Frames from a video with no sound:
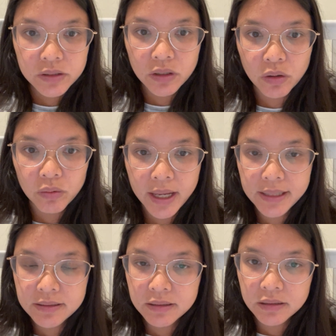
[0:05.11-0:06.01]
So
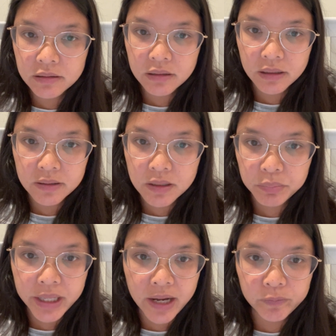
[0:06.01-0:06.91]
Etsy is a
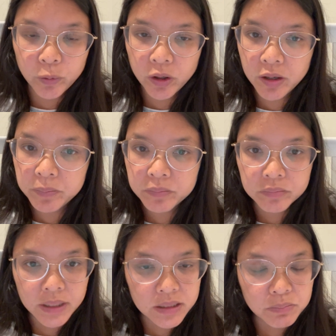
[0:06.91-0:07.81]
platform
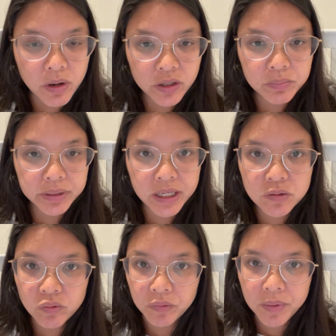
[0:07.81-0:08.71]
that's a
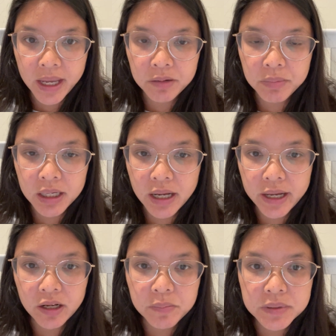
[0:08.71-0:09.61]
marketplace with handmade
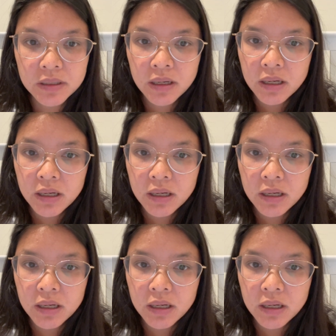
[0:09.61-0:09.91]
items.